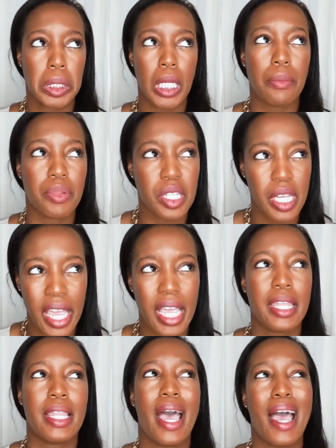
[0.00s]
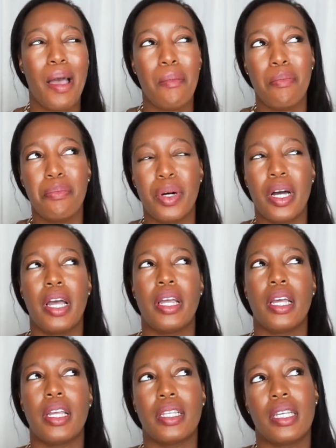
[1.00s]
I'm saying that, but
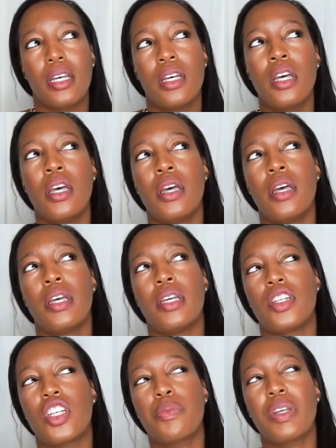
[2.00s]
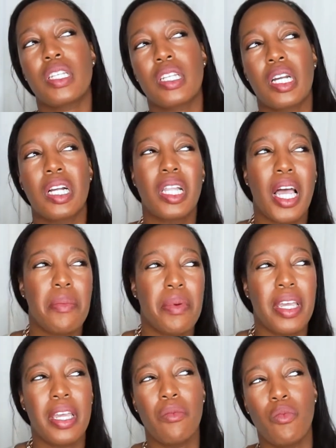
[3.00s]
it's just because of the
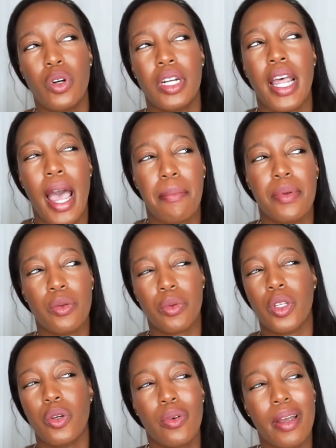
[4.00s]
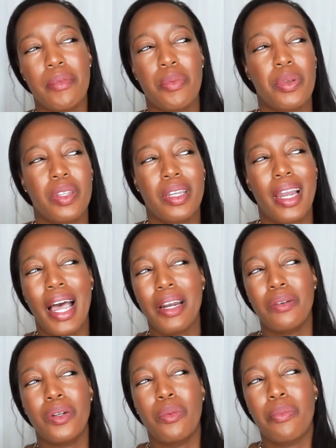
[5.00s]
climate and what happens with the grapes. But then I
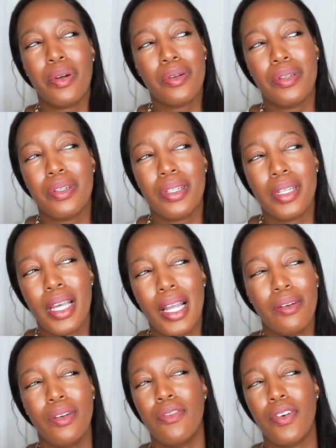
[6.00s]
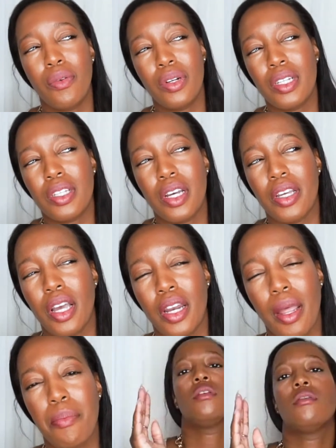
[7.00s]
don't know personally. I don't know if I want to tell y'all
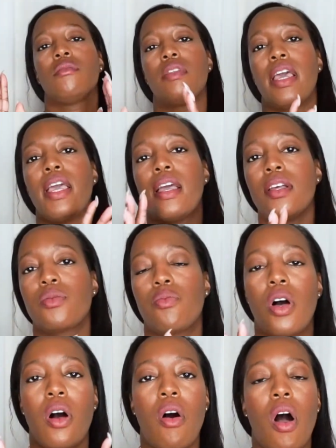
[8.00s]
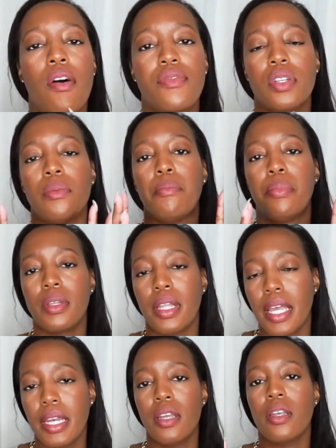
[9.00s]
that. They as well often
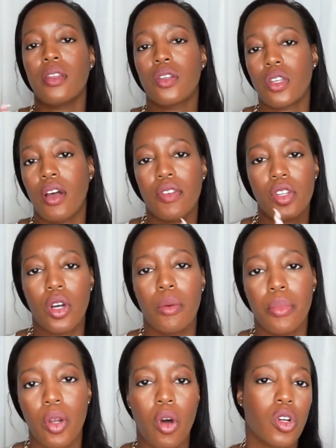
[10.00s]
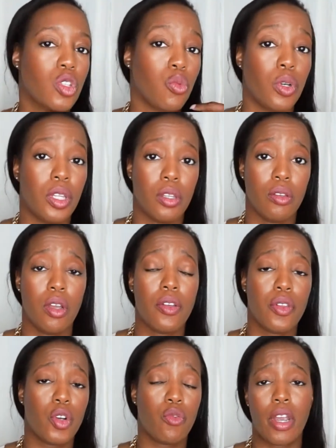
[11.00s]
blend the Sauvignon Blancs with
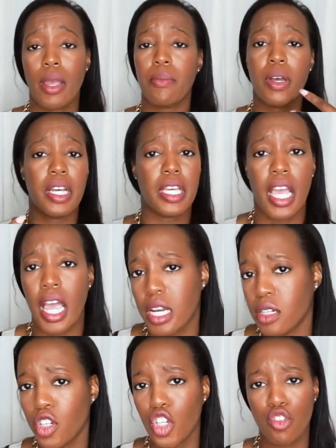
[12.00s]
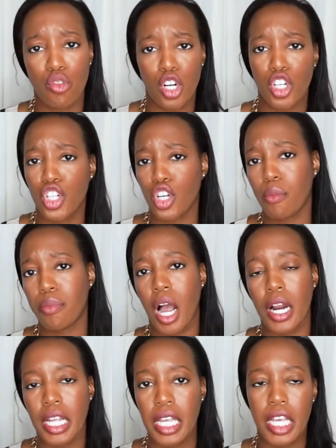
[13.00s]
another grape. Again, structure,
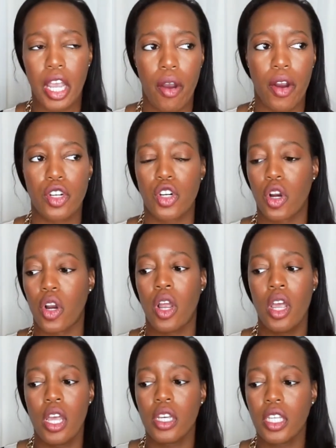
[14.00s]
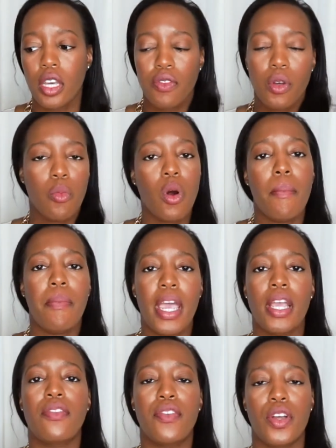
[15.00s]
body, character. Give you more
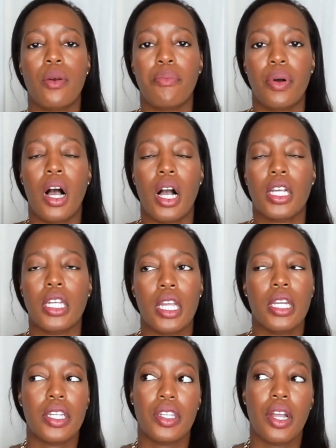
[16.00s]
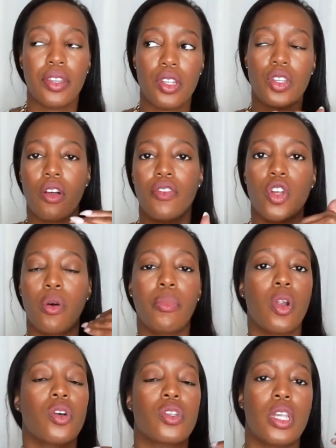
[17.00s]
bang for your buck. It's not that Sauvignon
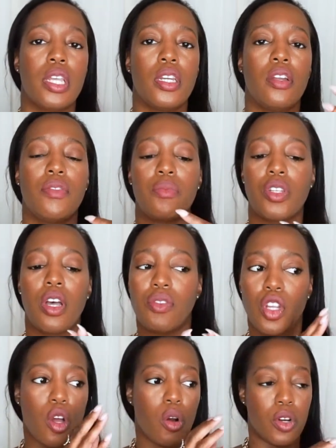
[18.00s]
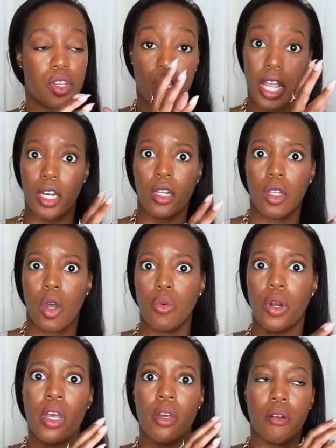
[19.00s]
Blancs in and of themselves or standalone
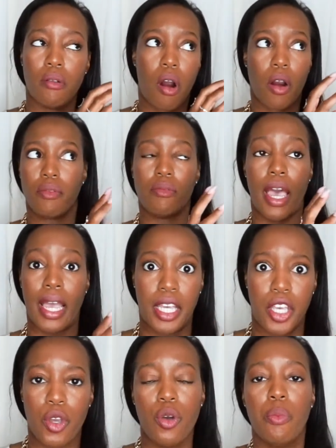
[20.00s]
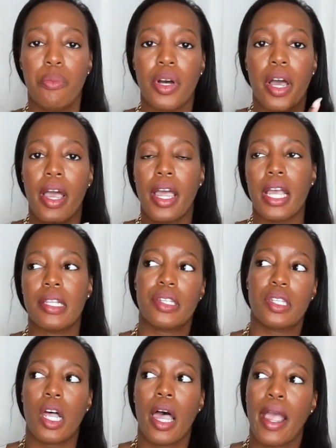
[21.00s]
aren't that cute, but
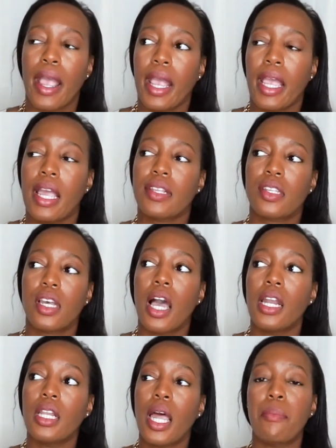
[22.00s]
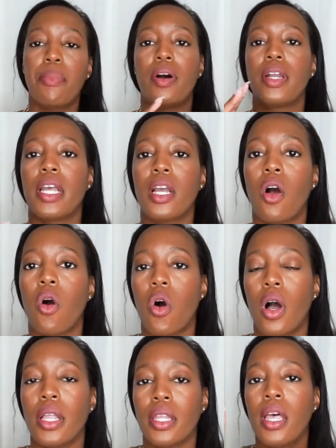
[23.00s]
it's like, it's kind of like putting
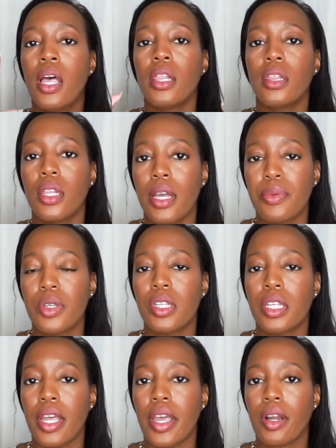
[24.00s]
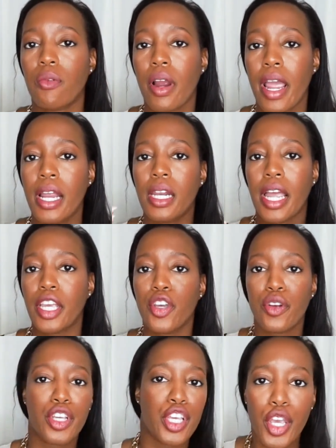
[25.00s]
on lipstick, right? Like
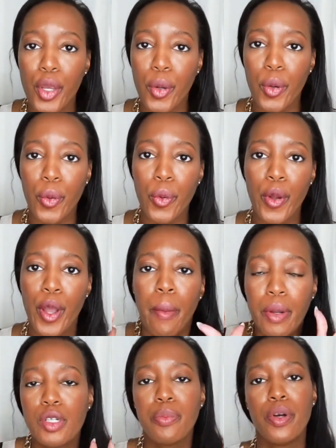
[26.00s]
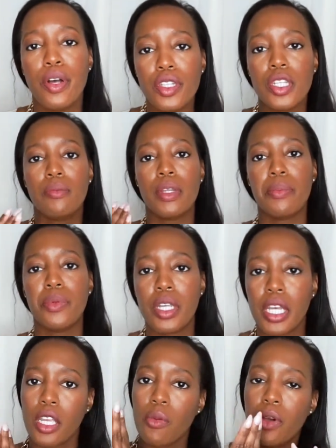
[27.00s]
you're cute, but you put on some
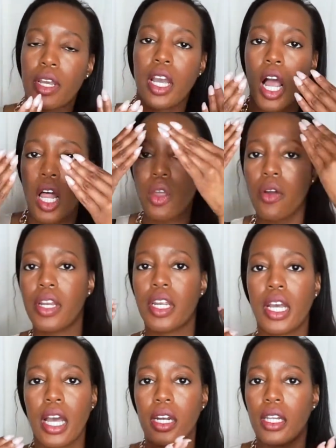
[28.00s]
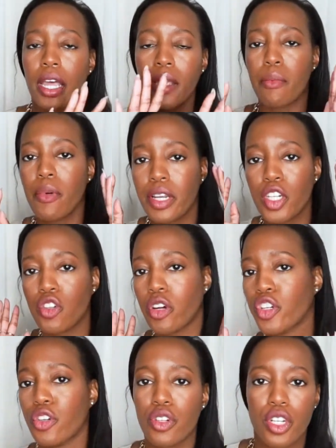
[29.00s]
lipstick and you bring color and you kind of like bring
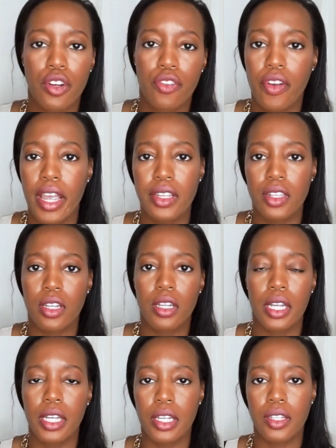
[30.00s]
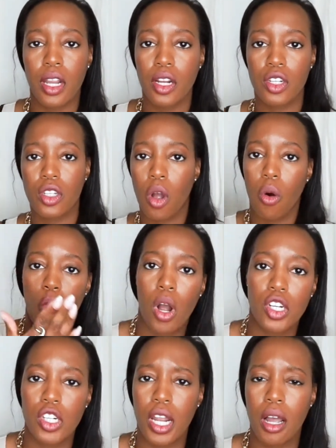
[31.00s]
structure to your face and like it's not just all
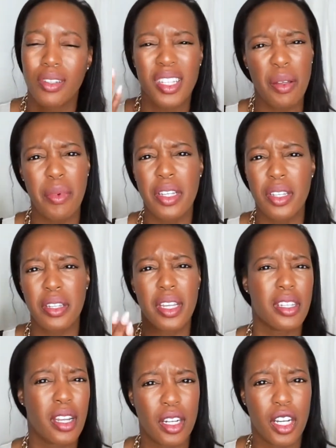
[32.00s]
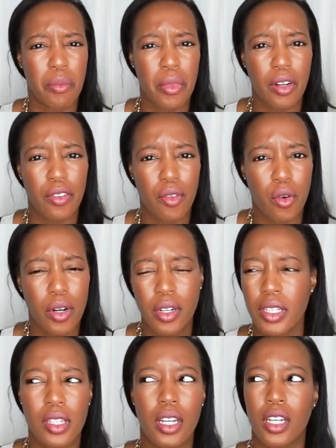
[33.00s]
washed out. Does that make sense? That's not a good metaphor.
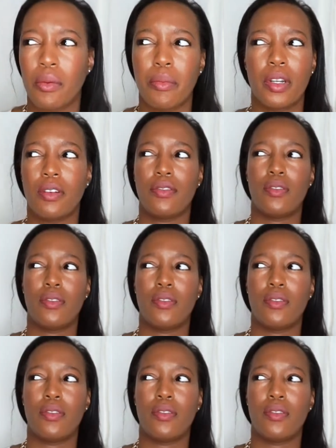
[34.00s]
It's not a good metaphor.